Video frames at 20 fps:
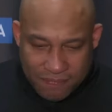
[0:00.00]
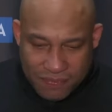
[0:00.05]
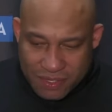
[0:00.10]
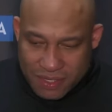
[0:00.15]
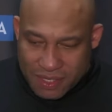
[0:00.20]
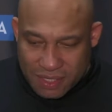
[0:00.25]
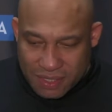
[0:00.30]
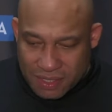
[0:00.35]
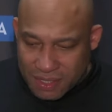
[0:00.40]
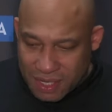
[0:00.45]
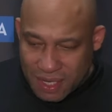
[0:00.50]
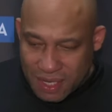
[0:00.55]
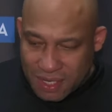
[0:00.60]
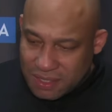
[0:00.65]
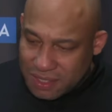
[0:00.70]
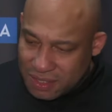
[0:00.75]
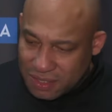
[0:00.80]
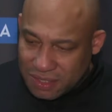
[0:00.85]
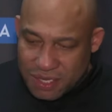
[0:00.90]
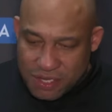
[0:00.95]
just again,
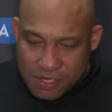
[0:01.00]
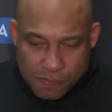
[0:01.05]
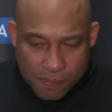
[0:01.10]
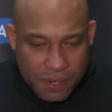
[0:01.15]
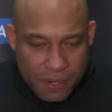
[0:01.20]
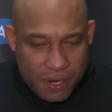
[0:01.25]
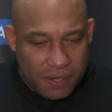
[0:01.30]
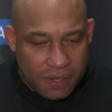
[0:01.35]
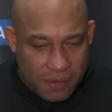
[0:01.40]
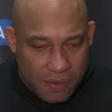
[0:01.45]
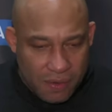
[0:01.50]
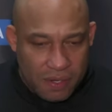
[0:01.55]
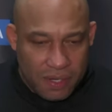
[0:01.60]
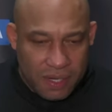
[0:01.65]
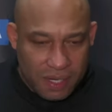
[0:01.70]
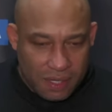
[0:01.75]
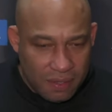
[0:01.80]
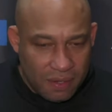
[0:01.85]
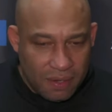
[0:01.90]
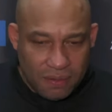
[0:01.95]
just his spirit, knowing
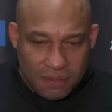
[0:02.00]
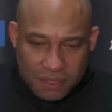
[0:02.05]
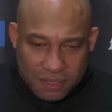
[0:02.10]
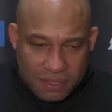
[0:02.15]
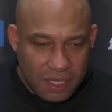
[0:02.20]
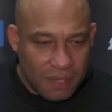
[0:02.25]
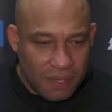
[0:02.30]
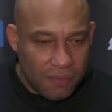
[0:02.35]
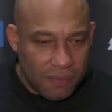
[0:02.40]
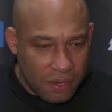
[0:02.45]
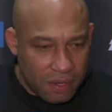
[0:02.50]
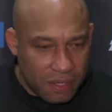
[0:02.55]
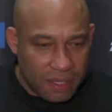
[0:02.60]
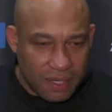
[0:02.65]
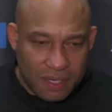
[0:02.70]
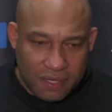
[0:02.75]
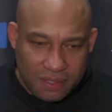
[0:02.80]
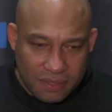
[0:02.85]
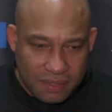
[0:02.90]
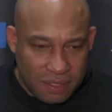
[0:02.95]
that you know, just keep
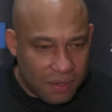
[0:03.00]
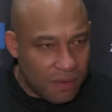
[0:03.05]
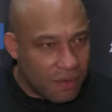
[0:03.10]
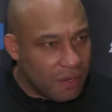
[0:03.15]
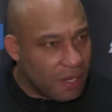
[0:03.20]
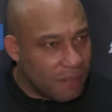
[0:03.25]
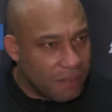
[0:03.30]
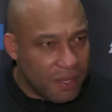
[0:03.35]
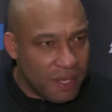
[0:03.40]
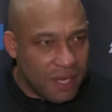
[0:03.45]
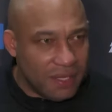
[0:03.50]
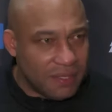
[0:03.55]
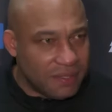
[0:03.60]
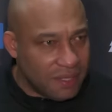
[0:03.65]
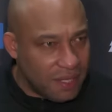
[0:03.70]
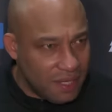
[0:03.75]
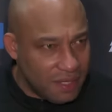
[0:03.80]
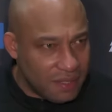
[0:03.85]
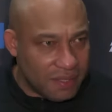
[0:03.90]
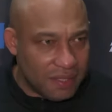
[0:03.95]
working. It's a long NBA
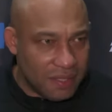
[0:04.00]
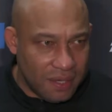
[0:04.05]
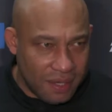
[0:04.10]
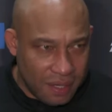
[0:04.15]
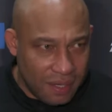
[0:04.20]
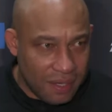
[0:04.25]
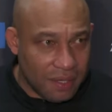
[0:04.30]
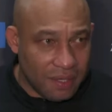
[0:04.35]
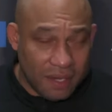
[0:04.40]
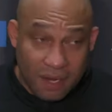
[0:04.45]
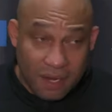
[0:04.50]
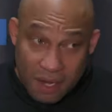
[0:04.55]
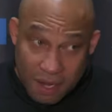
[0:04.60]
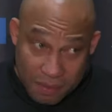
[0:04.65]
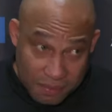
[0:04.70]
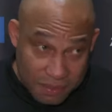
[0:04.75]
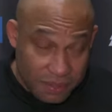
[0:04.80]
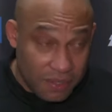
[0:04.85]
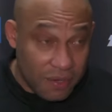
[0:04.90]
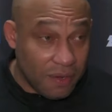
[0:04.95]
season. Your
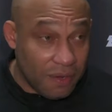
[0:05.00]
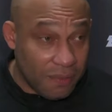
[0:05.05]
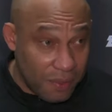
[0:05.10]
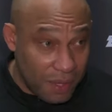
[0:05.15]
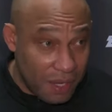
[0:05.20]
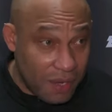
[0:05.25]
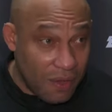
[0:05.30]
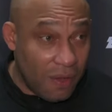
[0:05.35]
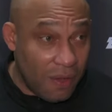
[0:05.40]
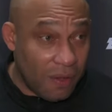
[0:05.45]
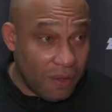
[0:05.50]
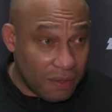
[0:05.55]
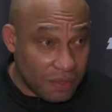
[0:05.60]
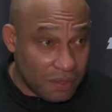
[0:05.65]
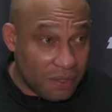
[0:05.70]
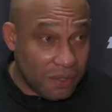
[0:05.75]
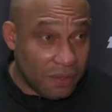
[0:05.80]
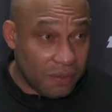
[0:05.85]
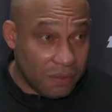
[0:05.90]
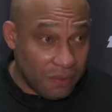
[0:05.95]
number's going to be called,
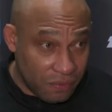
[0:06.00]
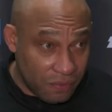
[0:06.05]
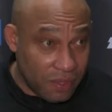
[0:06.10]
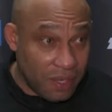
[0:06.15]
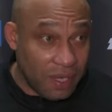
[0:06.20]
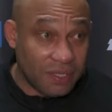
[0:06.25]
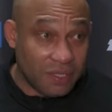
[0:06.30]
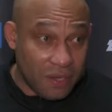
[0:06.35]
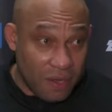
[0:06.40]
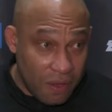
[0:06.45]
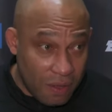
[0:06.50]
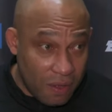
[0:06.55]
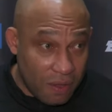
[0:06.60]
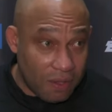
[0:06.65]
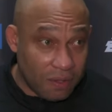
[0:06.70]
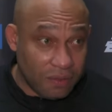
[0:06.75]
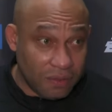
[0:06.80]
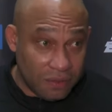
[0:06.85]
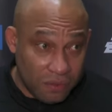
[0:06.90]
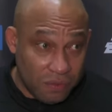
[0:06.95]
so when it's
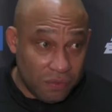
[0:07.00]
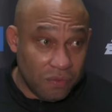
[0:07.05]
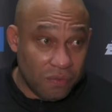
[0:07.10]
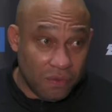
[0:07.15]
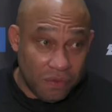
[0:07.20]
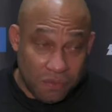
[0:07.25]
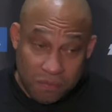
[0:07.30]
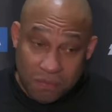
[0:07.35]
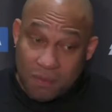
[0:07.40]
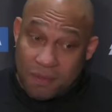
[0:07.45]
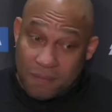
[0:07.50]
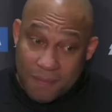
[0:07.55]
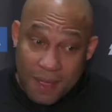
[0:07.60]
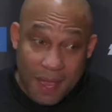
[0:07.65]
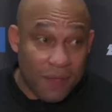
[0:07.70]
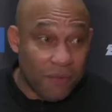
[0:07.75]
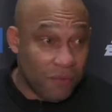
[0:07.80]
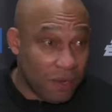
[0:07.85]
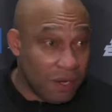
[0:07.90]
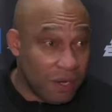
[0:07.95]
called, you you, you
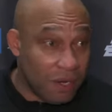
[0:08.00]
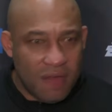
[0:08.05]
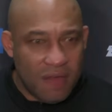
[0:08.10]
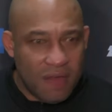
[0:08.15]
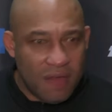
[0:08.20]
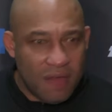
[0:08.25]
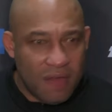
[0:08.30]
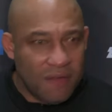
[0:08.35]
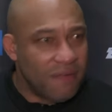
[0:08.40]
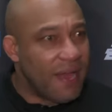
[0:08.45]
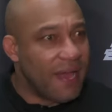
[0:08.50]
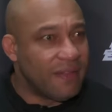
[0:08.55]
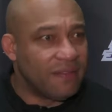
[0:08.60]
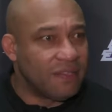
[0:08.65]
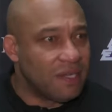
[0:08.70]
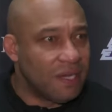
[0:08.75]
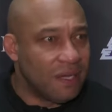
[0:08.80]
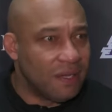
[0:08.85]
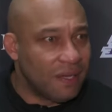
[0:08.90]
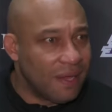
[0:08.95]
might want never have
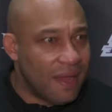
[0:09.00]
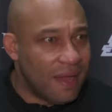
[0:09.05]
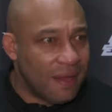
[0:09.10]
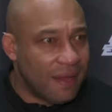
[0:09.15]
to tell a guy